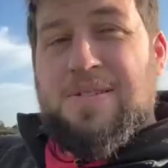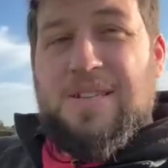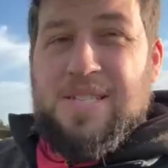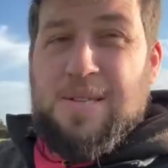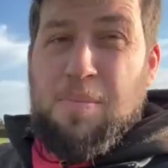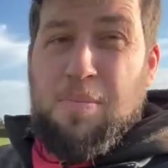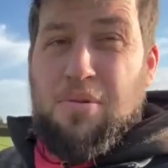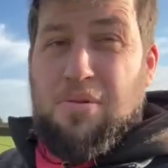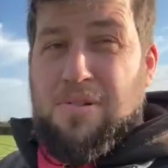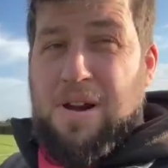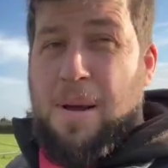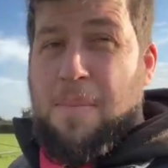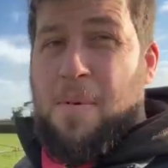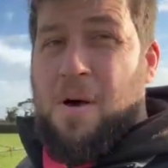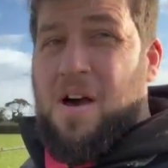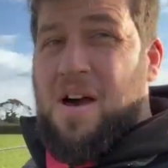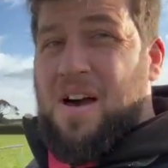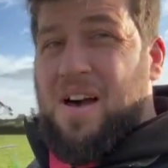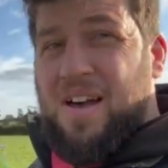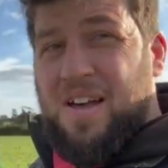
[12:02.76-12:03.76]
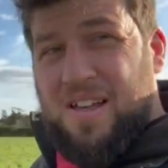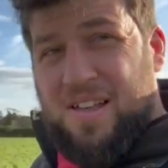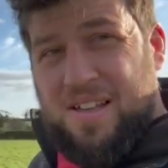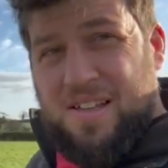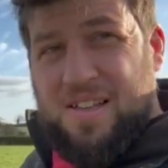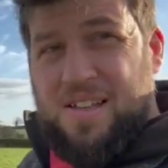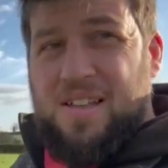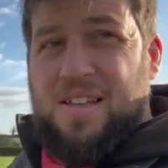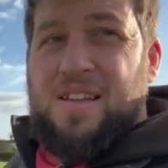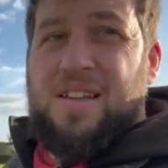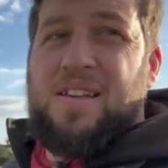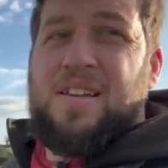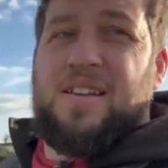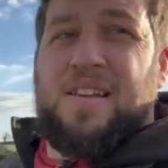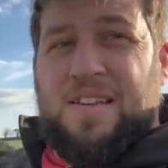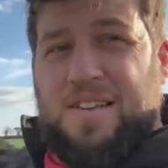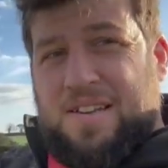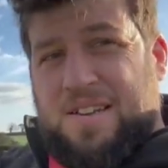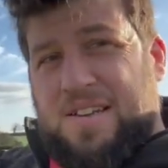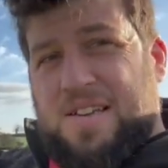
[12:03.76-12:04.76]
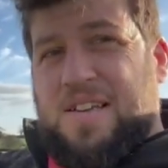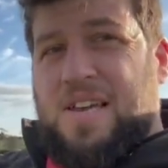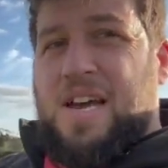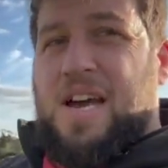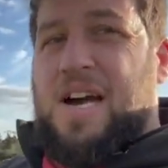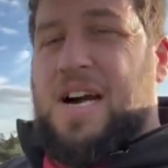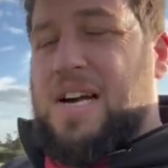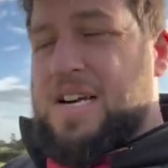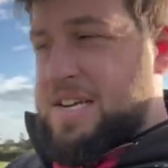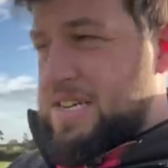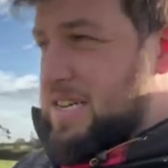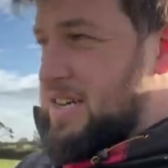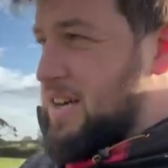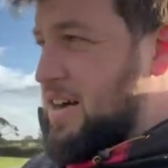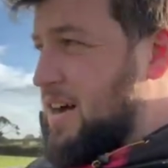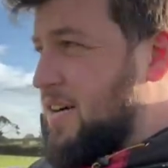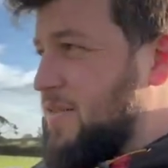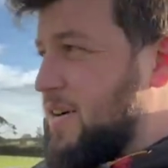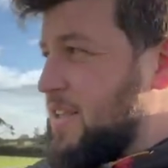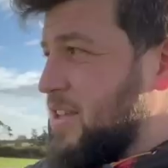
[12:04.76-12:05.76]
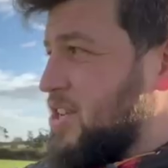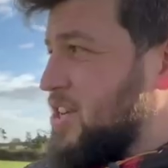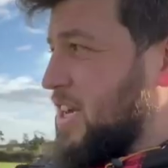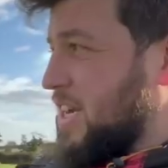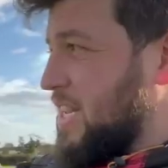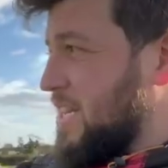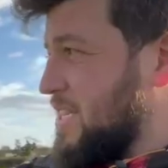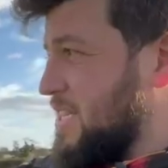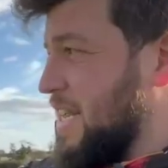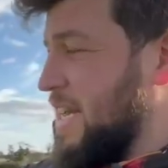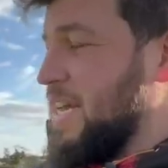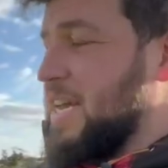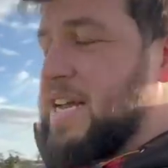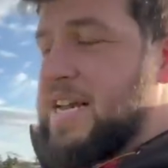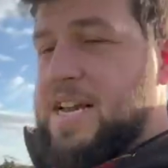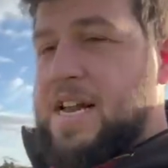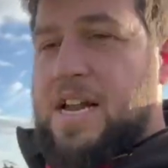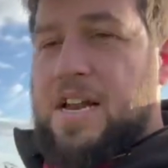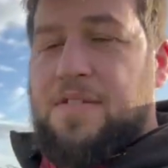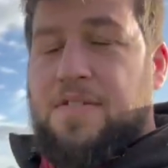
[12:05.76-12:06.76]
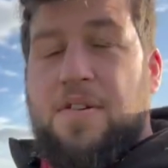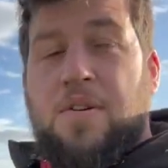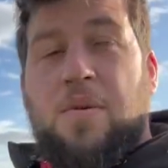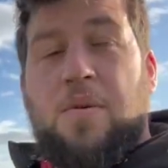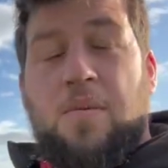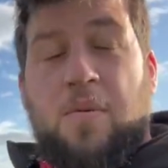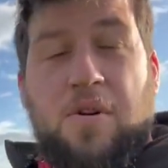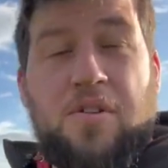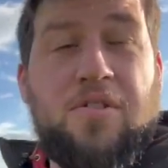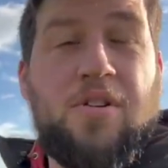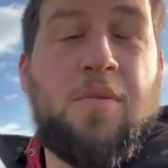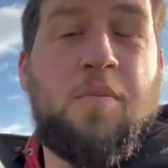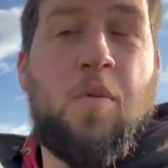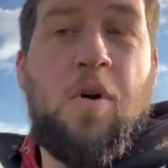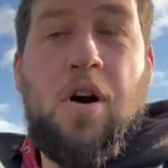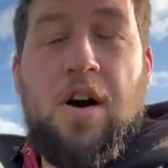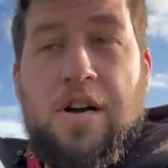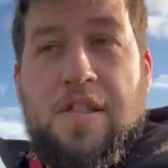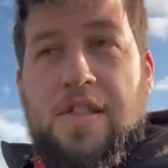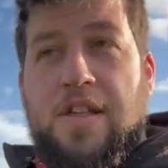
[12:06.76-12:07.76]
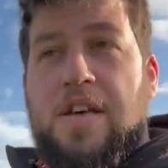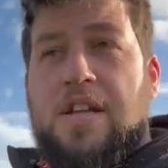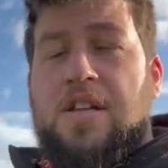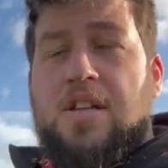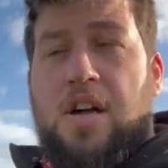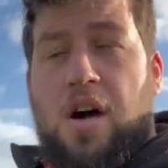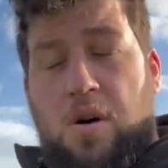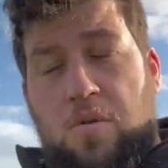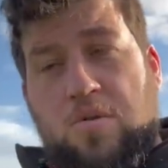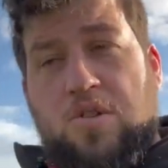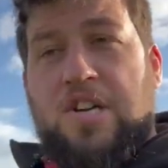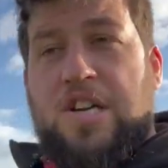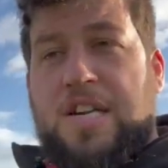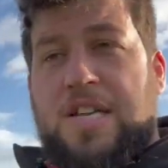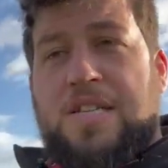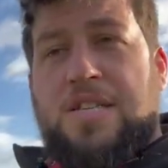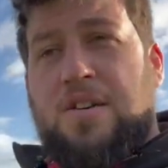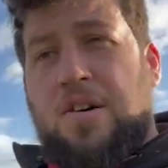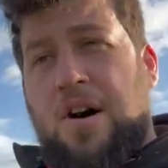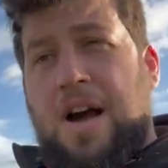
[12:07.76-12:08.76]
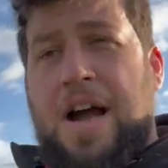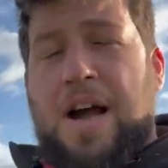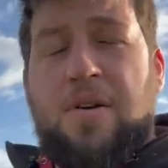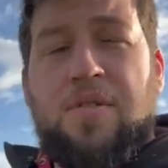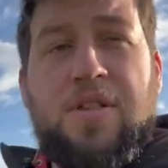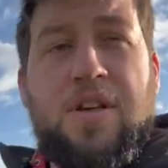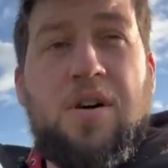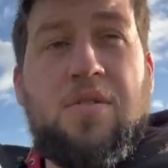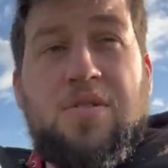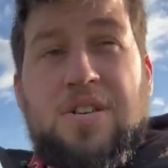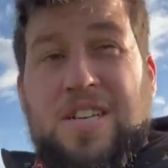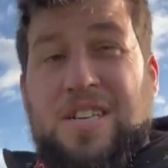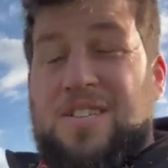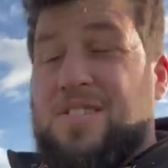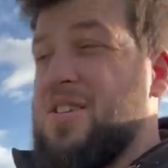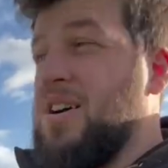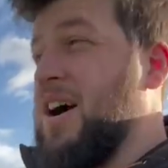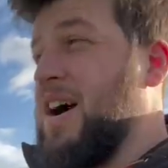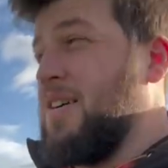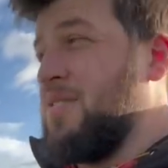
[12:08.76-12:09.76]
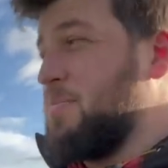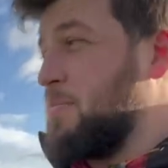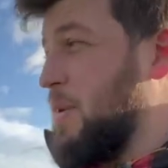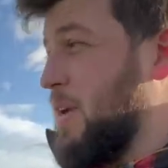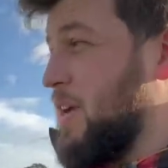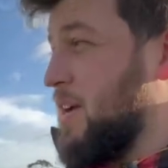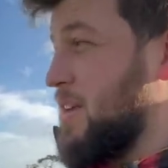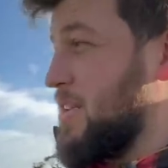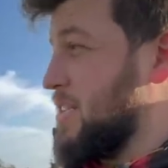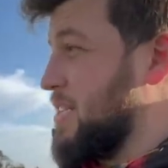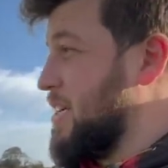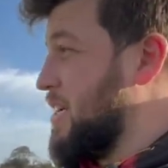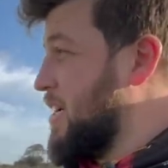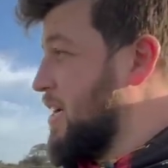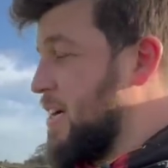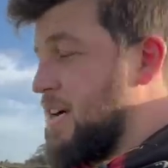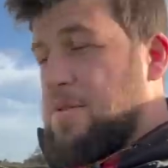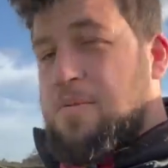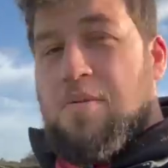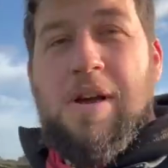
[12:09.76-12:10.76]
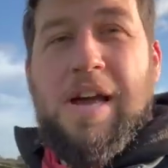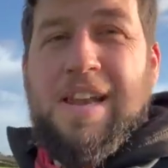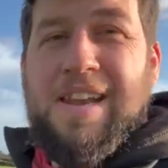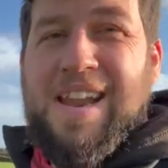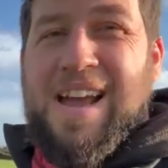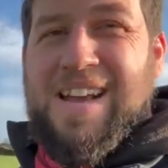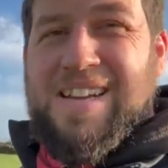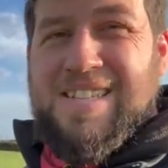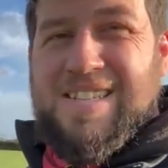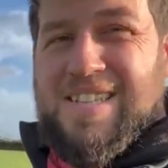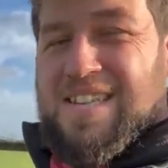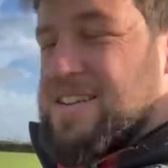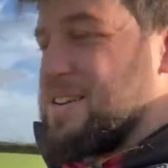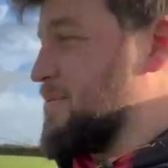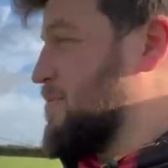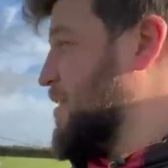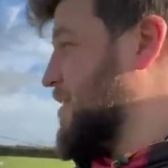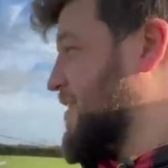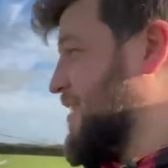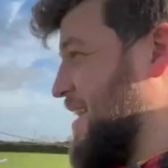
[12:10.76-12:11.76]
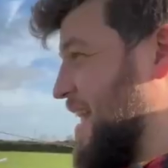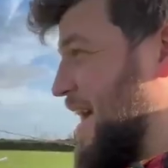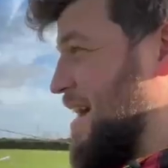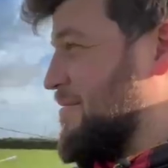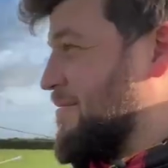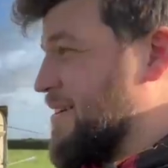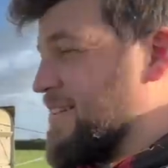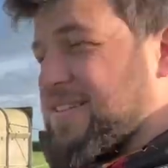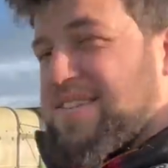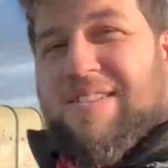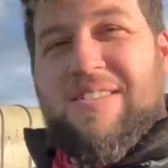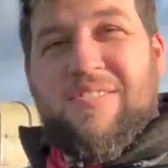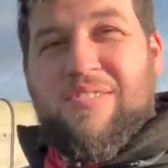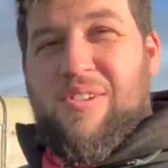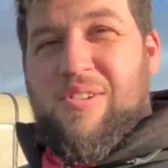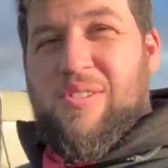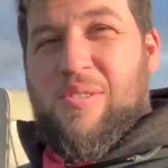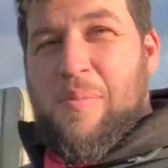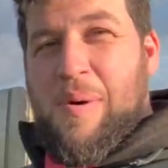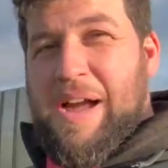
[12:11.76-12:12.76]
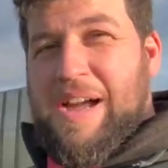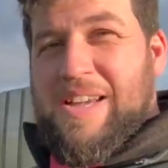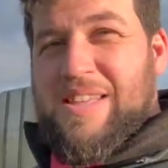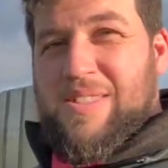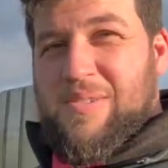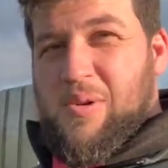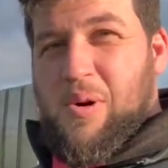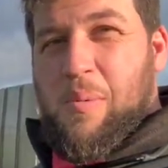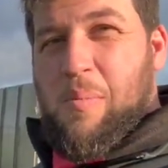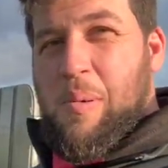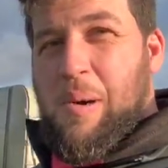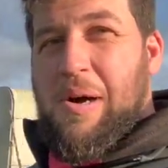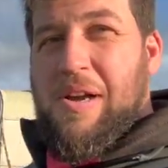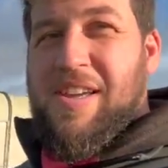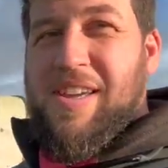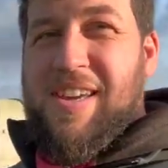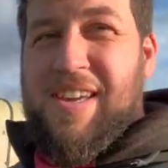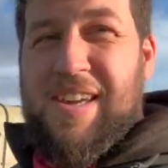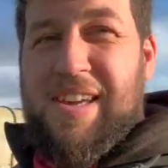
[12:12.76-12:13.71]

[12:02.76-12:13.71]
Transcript: us a parameter, yeah, of where the chickens stay in. And if you're wondering why the old chickens got out, the old chickens got out because we had an accident where the net went through the back of the quad bike